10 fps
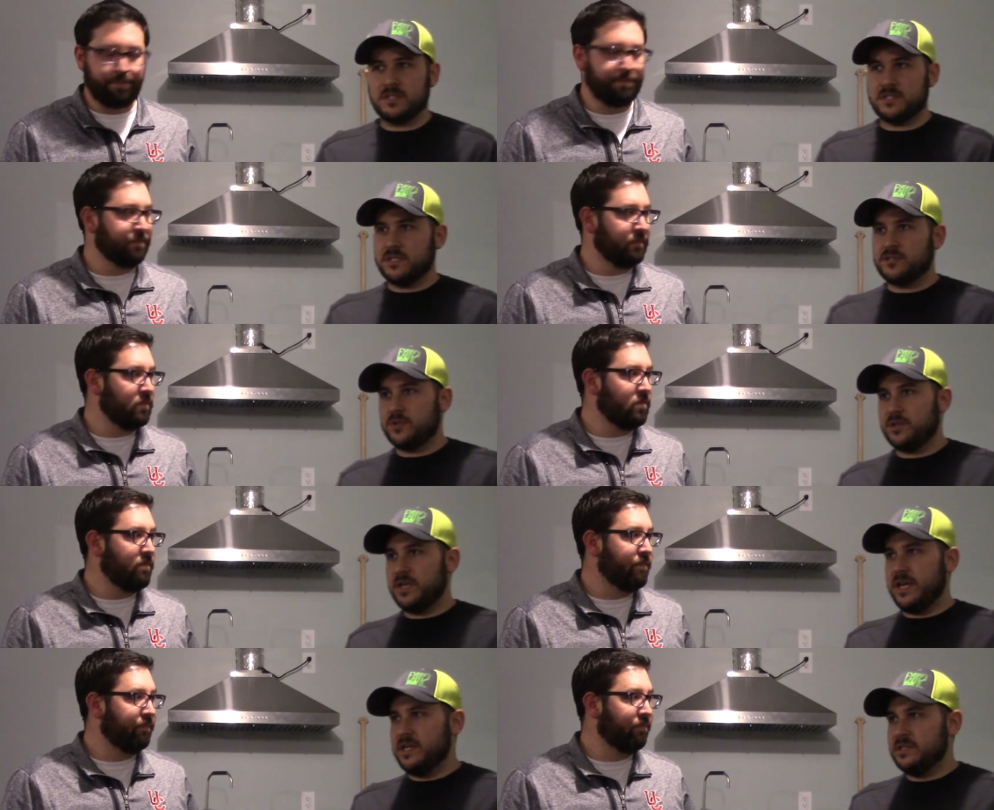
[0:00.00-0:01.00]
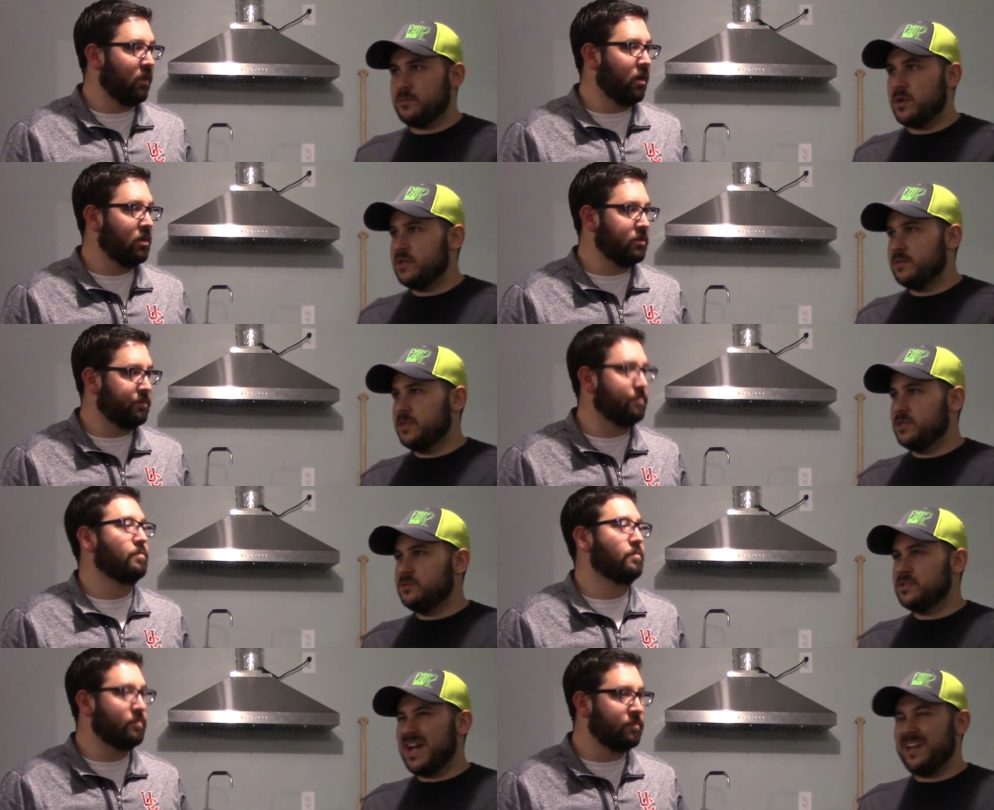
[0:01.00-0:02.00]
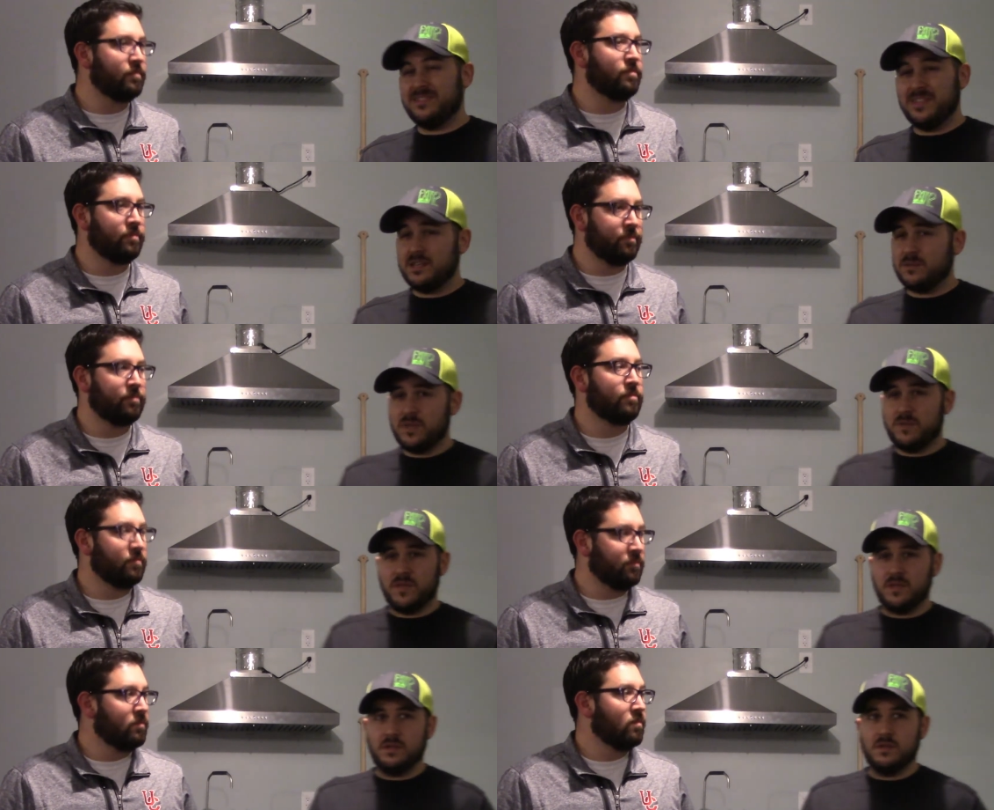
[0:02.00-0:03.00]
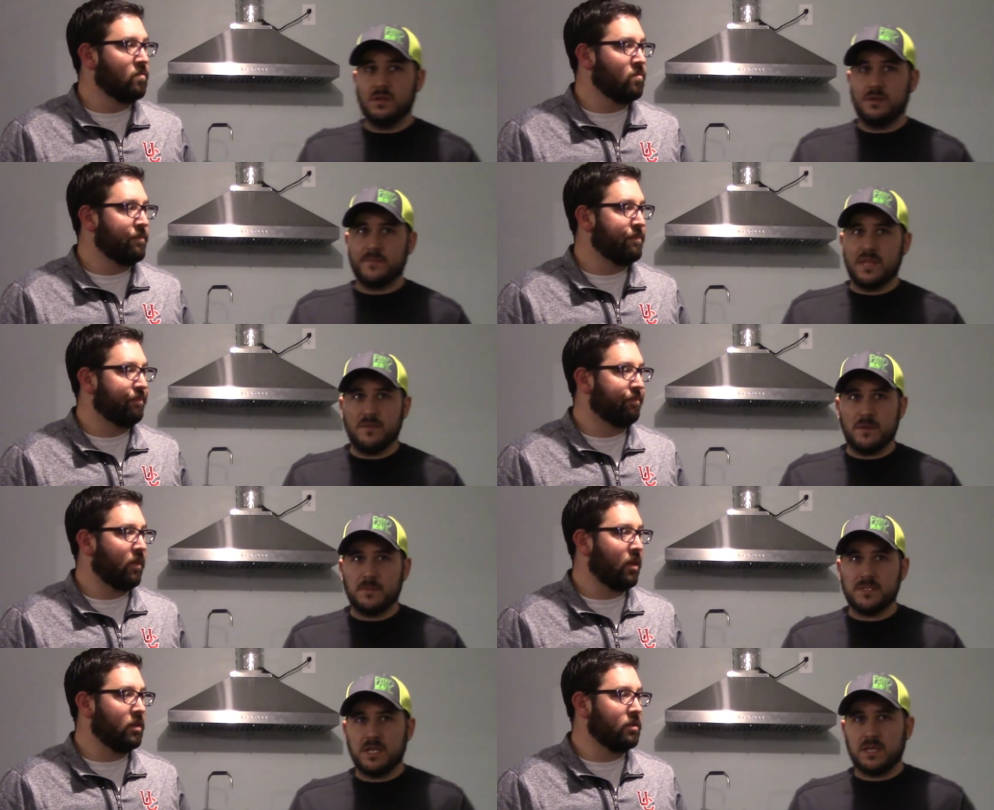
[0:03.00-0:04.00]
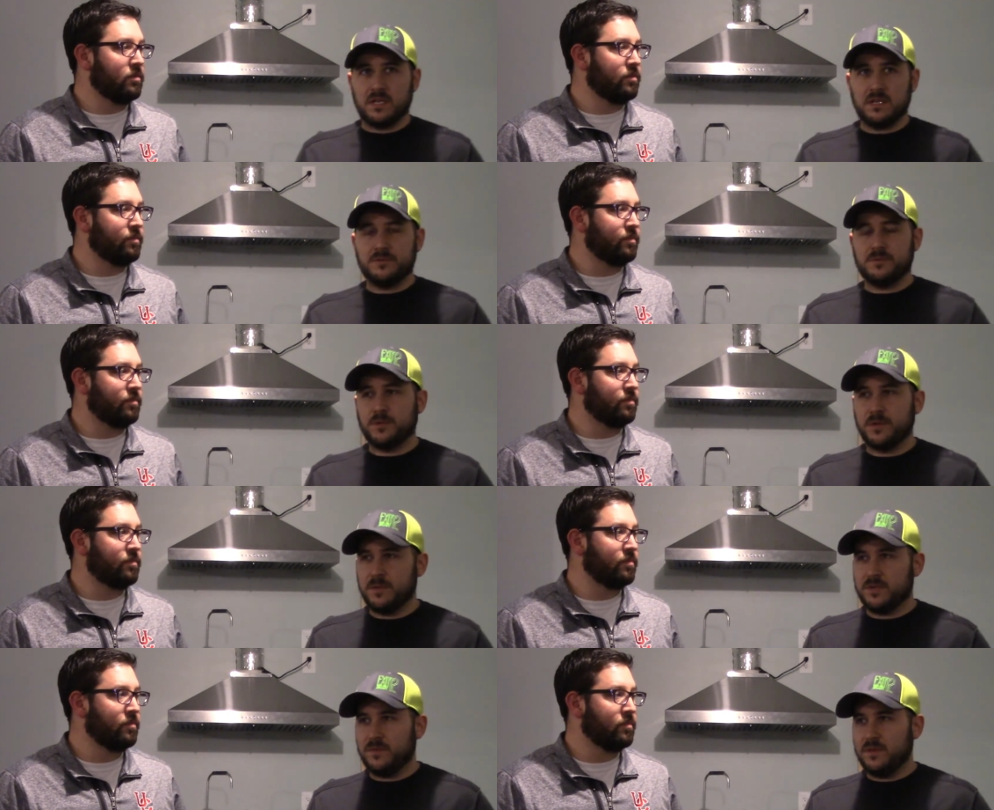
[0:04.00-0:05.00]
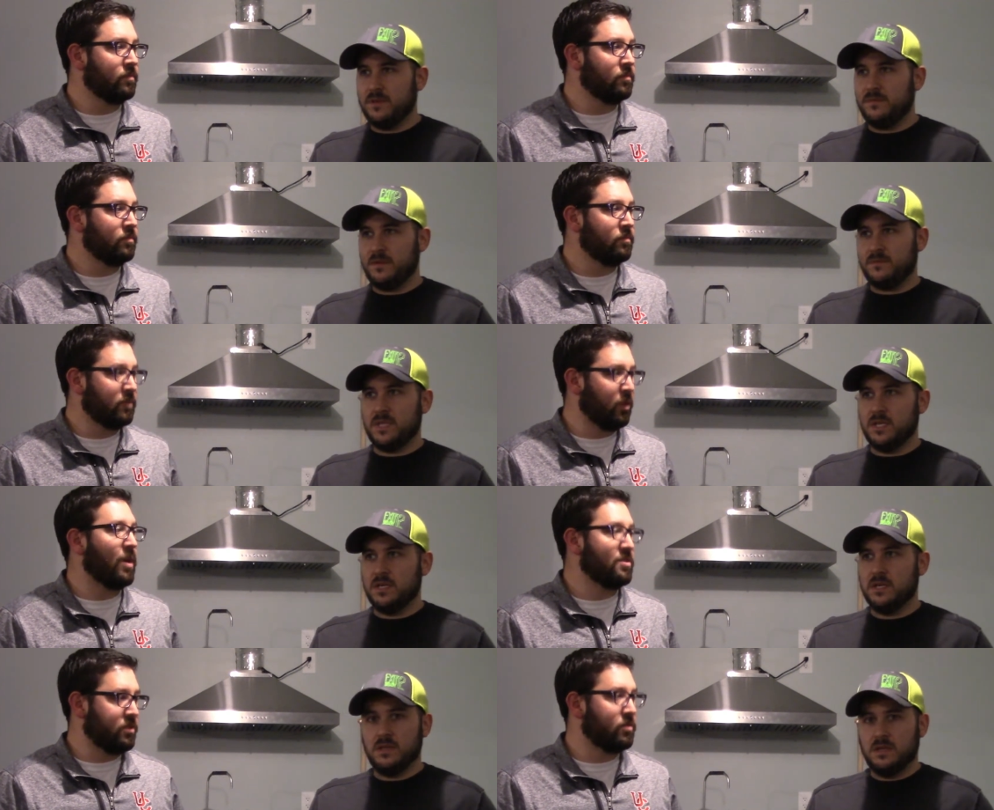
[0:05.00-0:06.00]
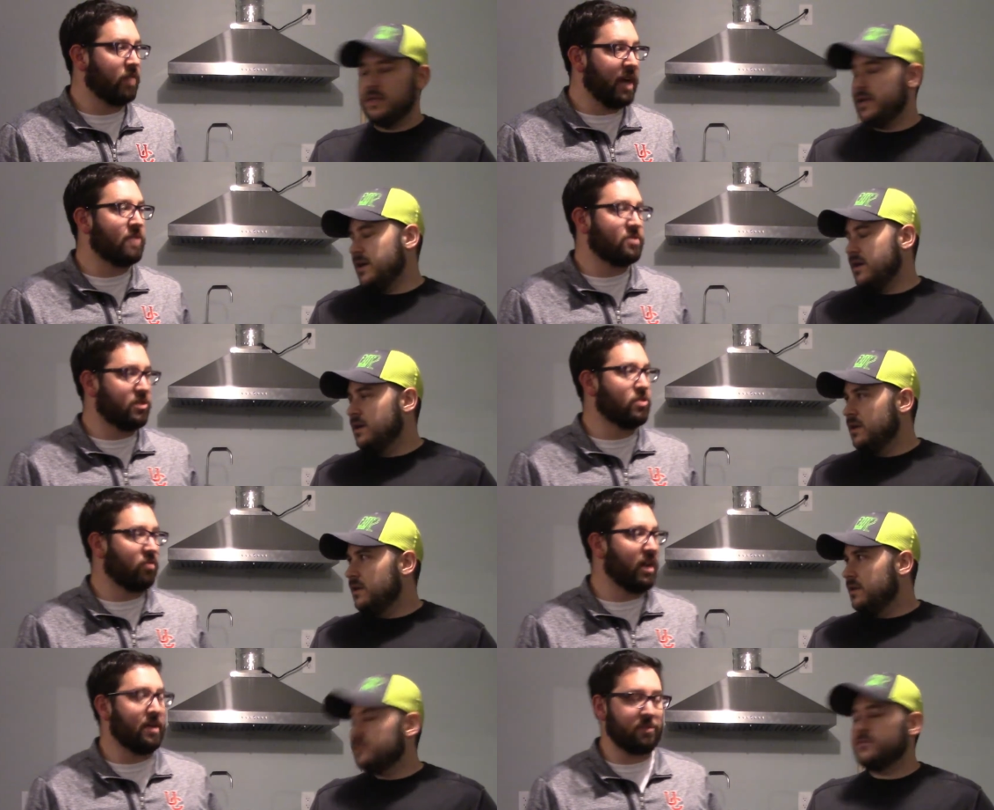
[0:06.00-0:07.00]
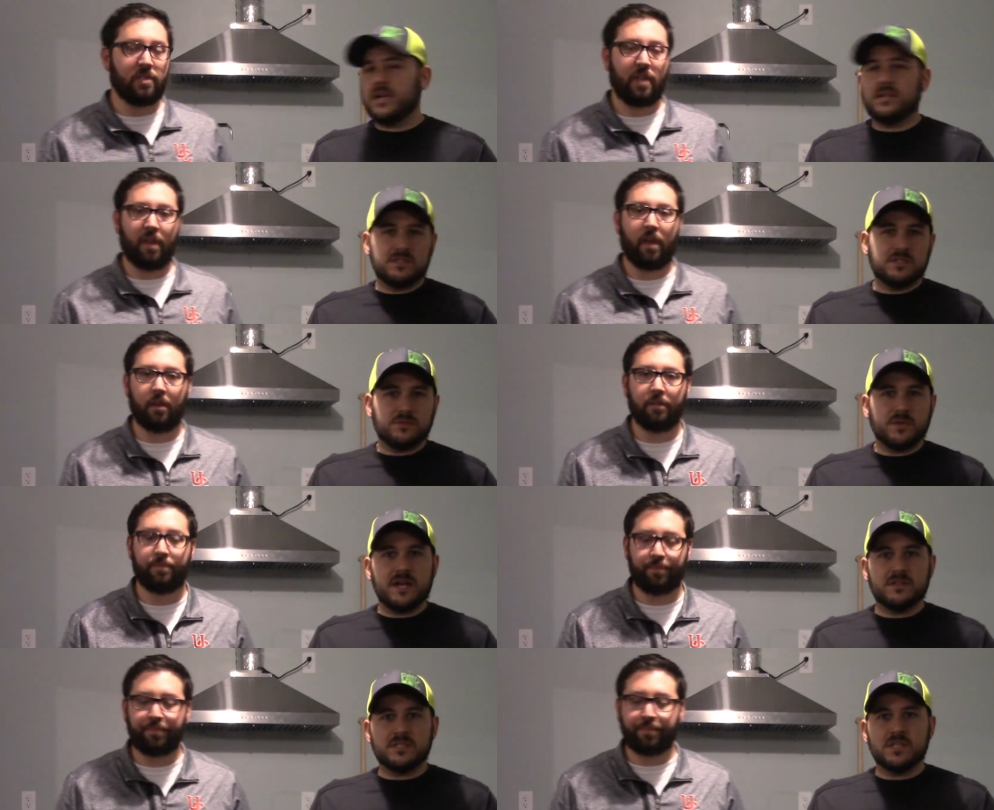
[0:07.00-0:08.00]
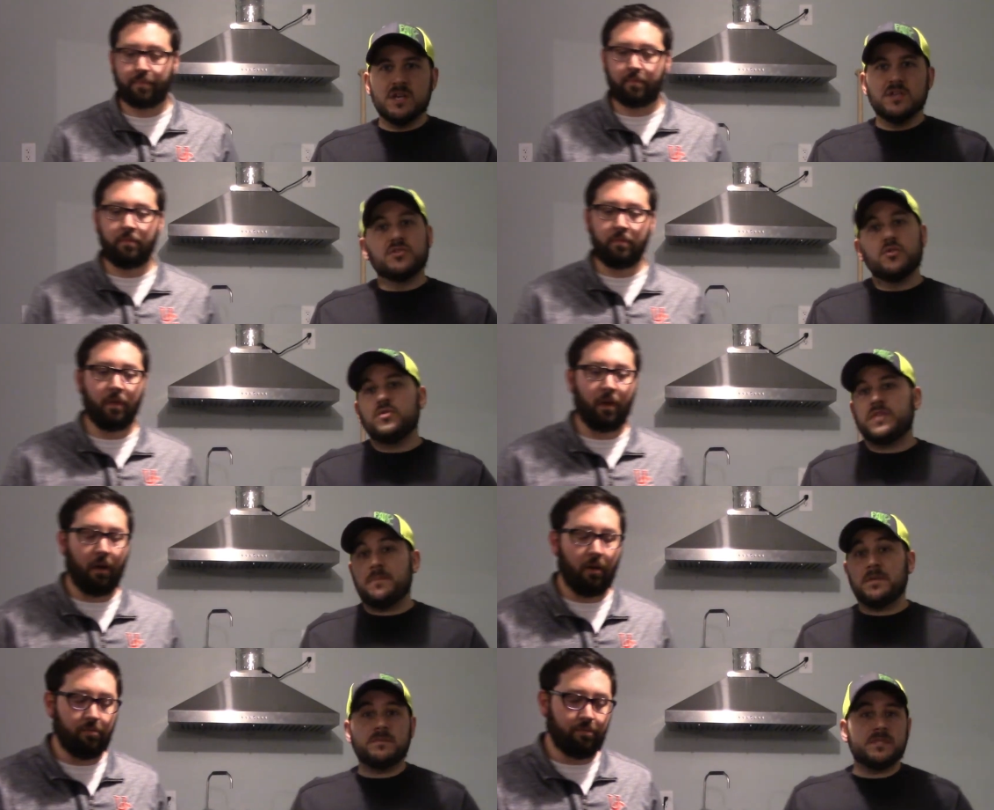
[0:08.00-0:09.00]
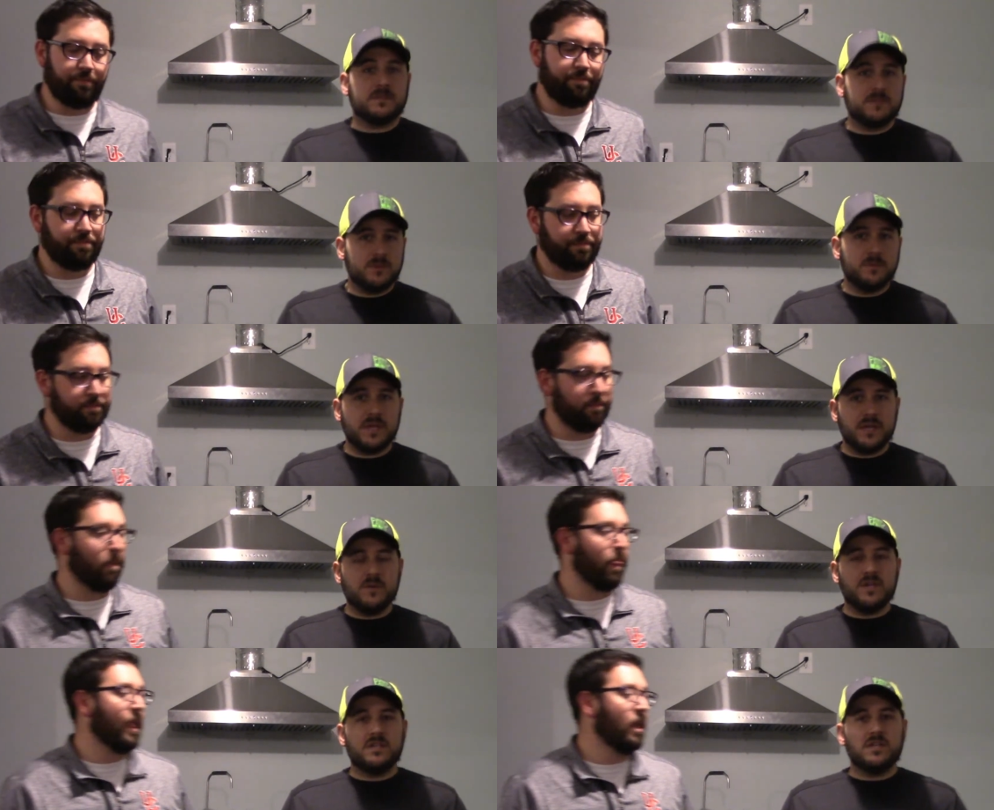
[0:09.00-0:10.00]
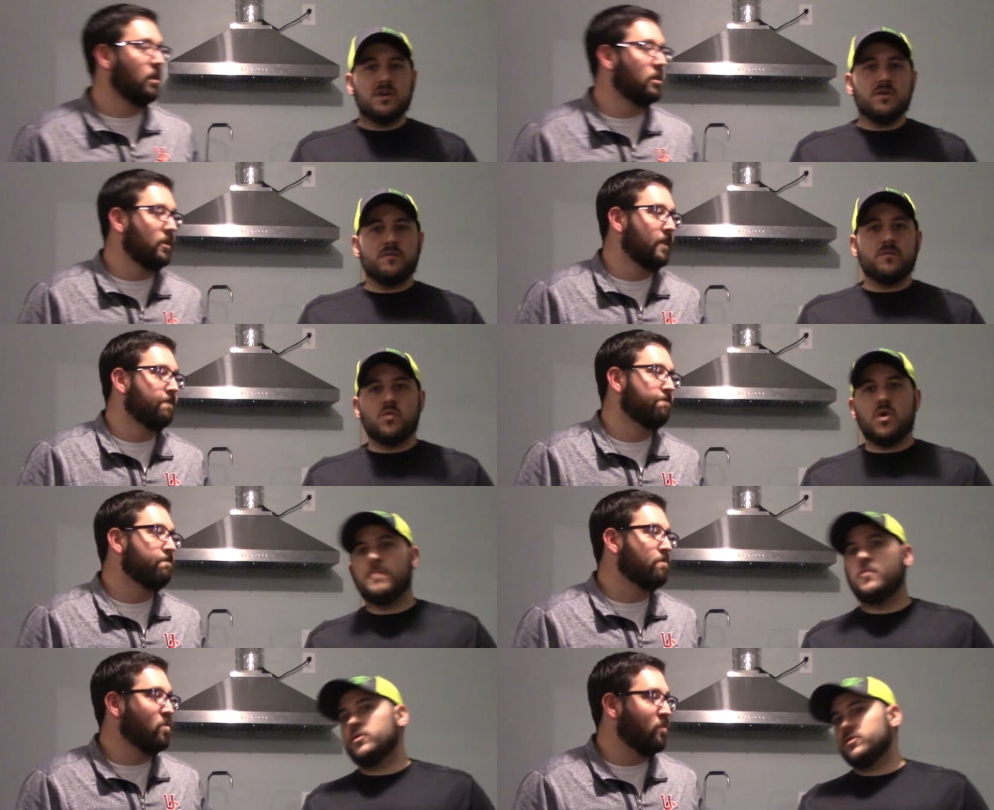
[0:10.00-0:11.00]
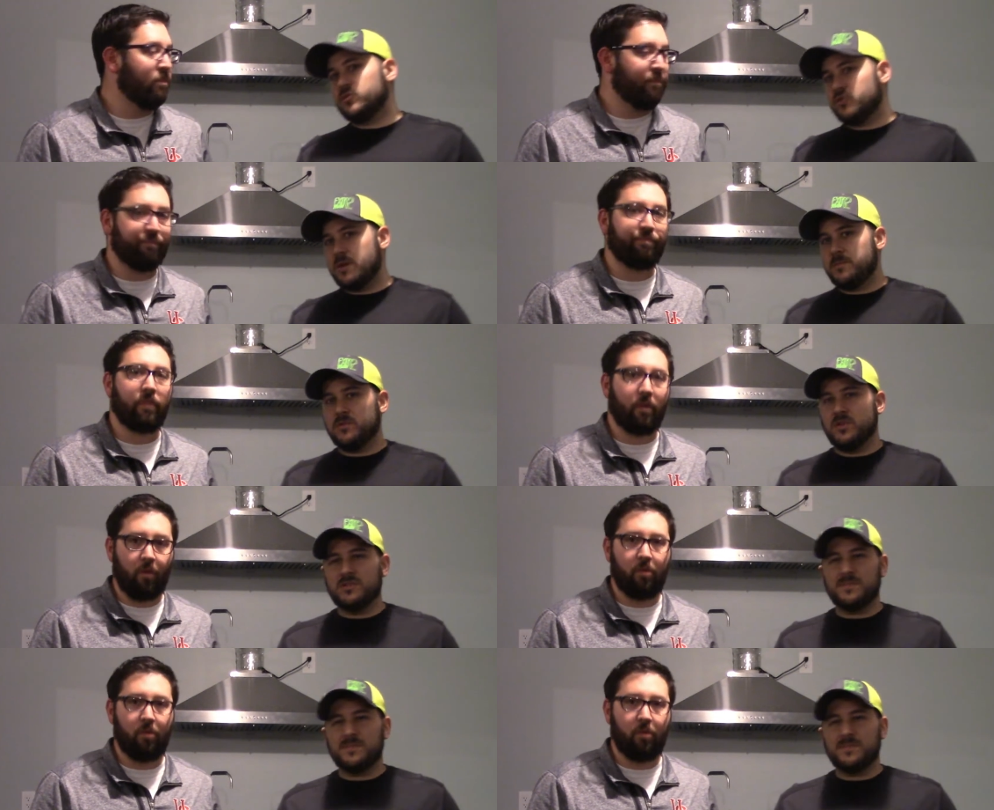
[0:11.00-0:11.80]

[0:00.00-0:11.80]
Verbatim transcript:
Speaker 1: Citra as probably the Medusa. I think we even if I'm not mistaken, I think it was pretty much 50 50. It was
Speaker 2: three ounces and three ounces. Three ounces and
Speaker 1: three ounces. So that might be something we play with, you know, if we want more of those tropical notes.